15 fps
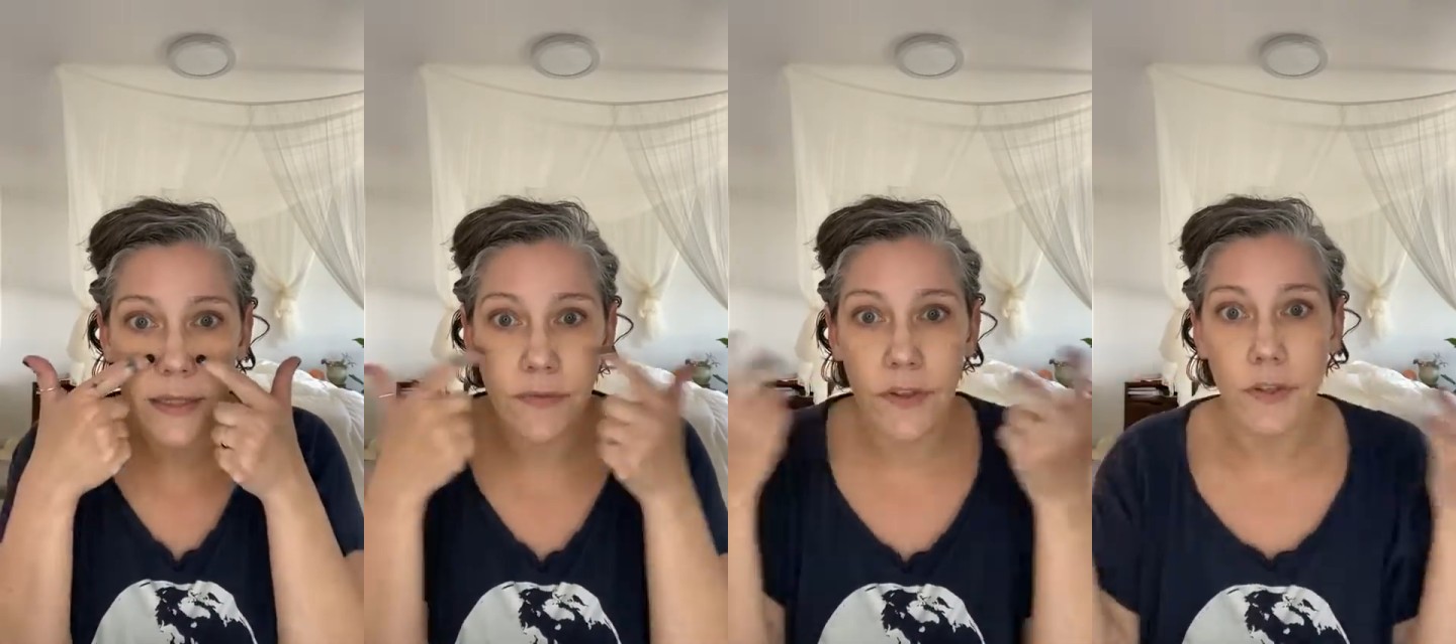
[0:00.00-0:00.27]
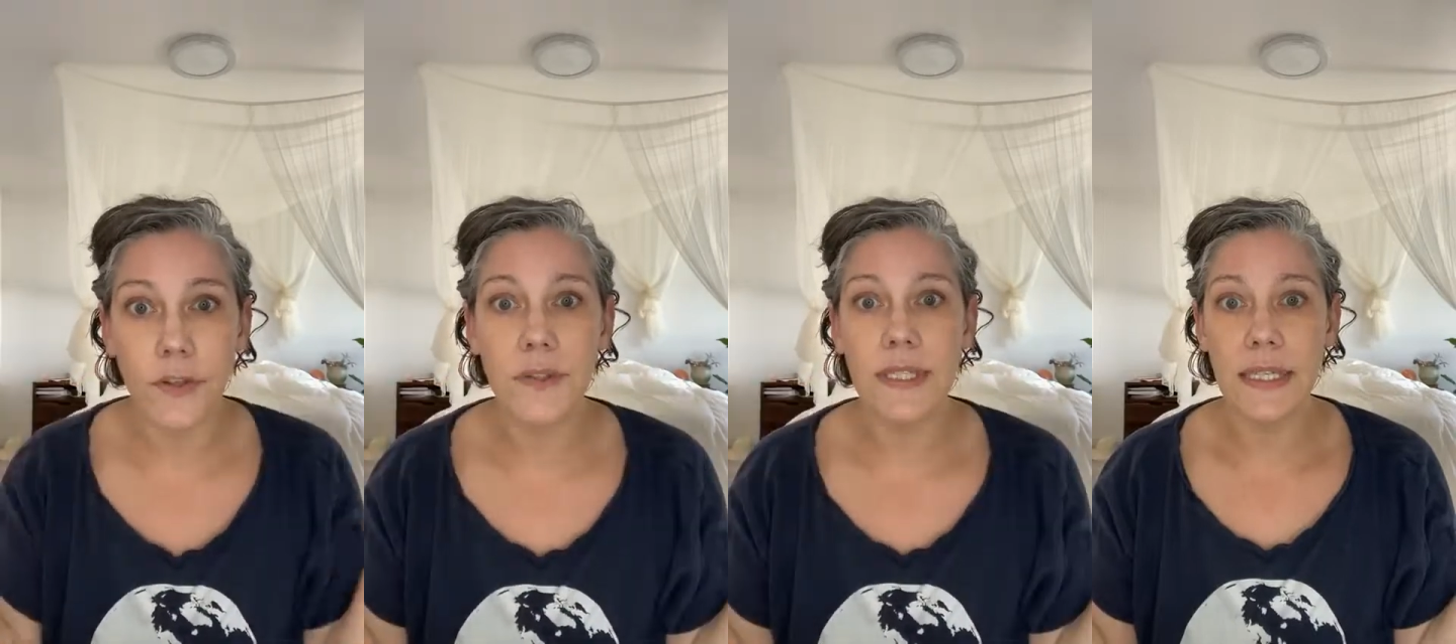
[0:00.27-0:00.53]
If
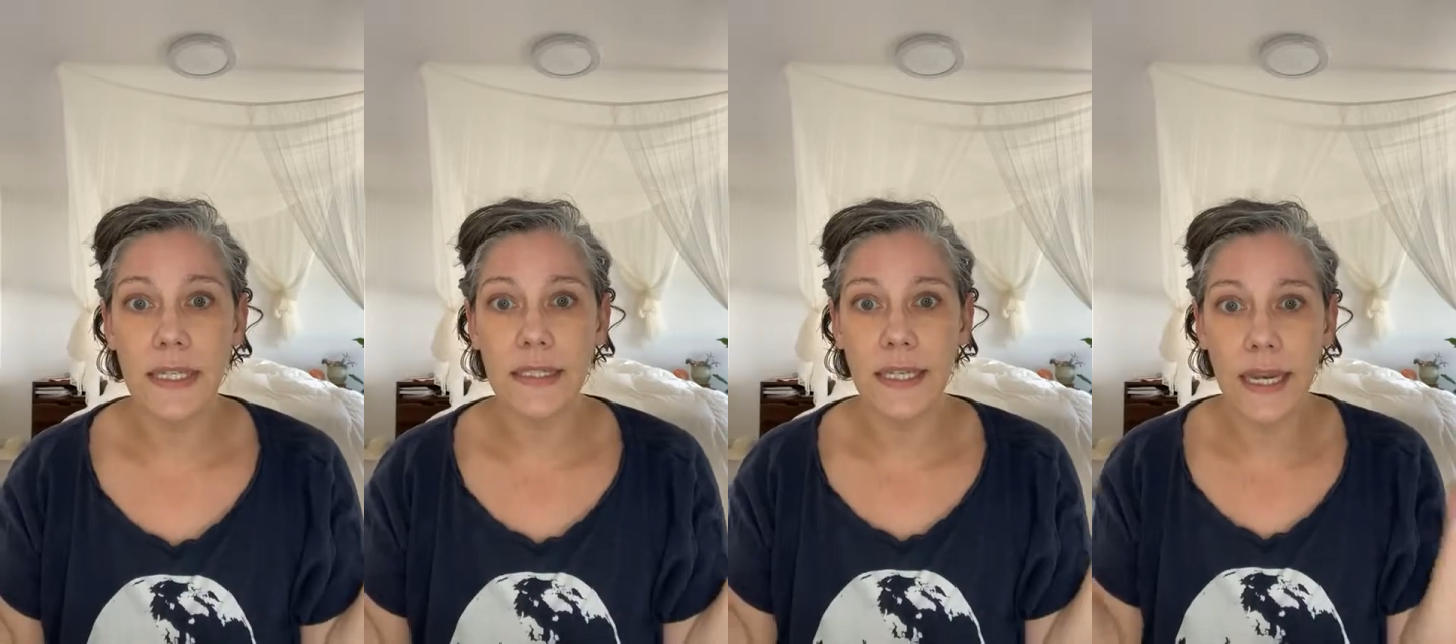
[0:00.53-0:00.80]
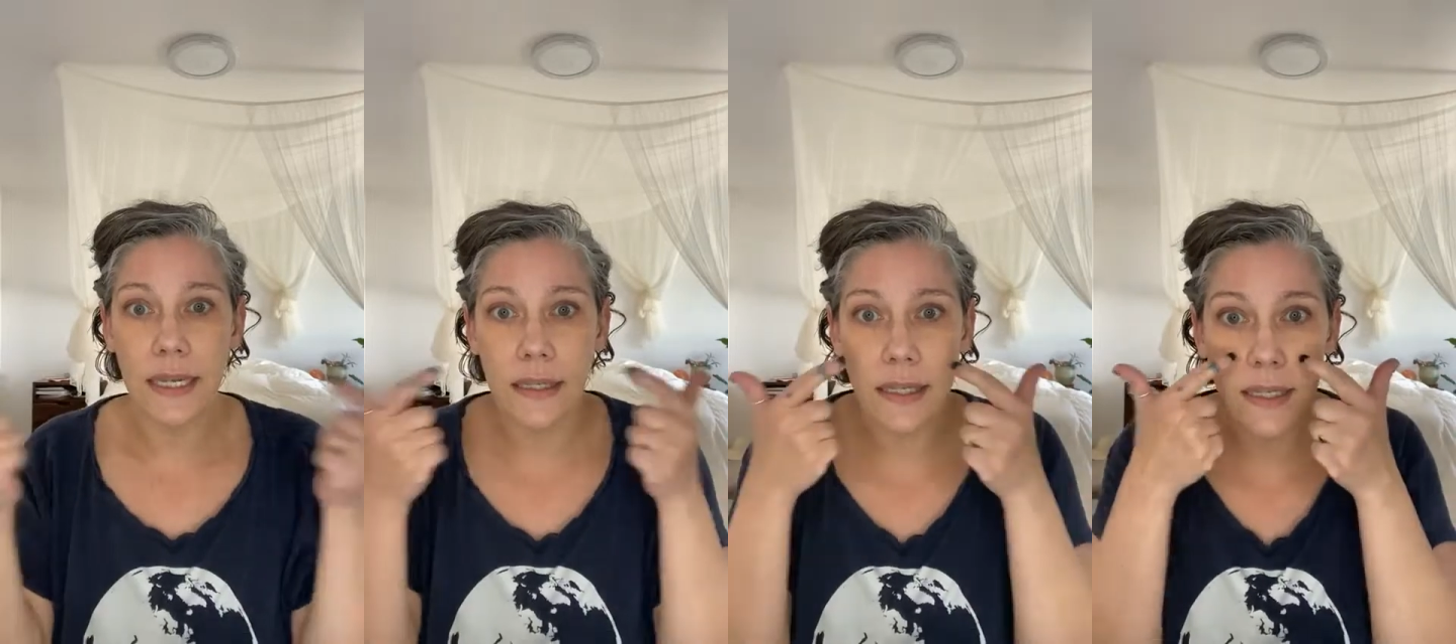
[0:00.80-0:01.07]
they're using it
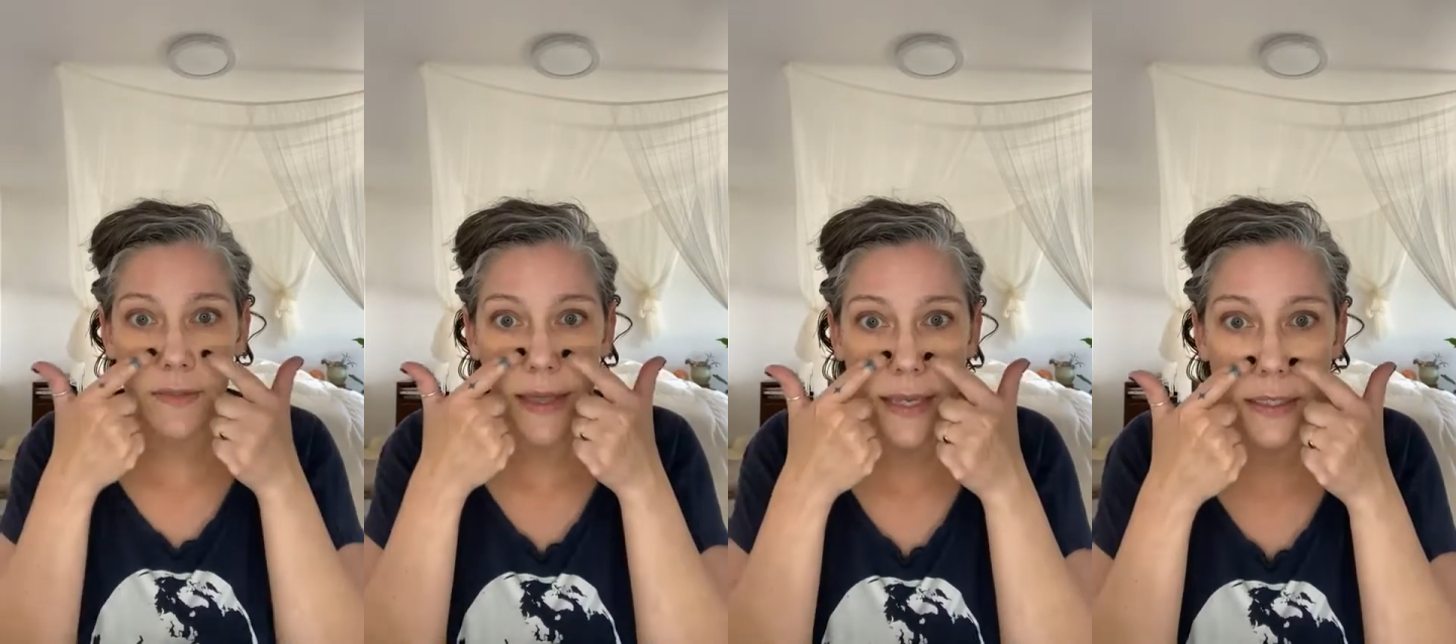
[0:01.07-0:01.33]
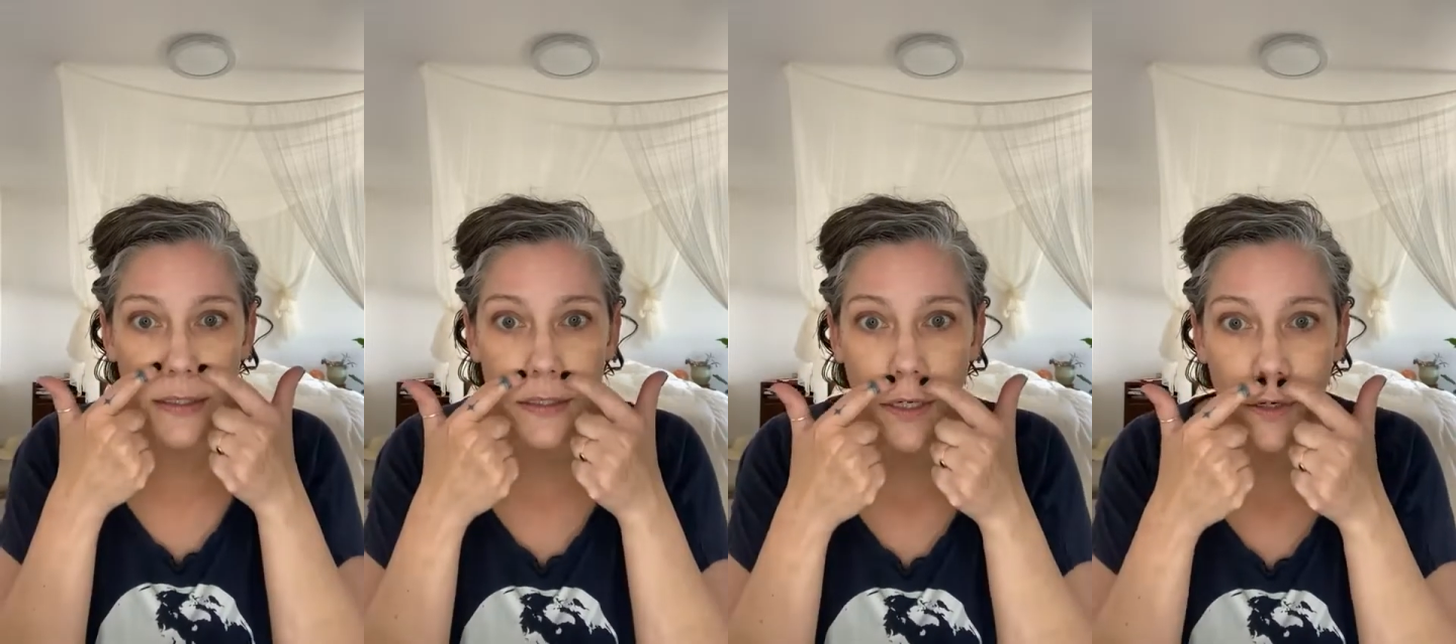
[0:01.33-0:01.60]
daily, they
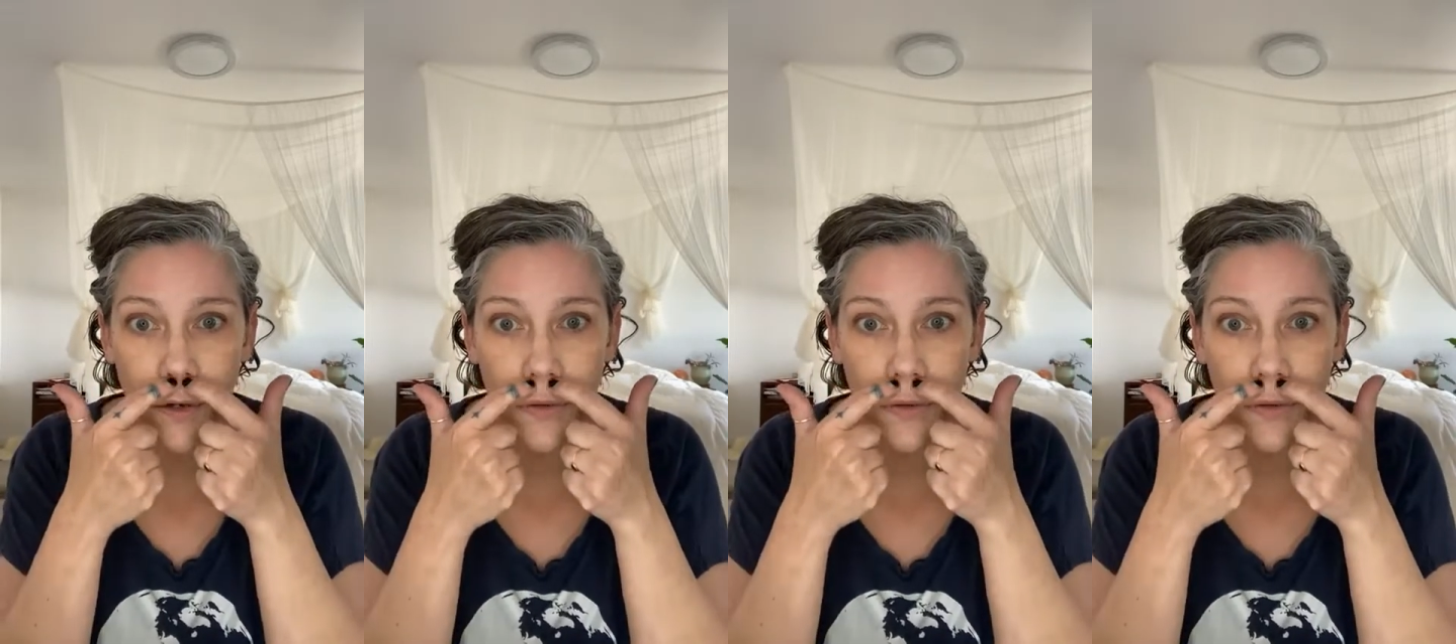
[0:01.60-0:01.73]
can start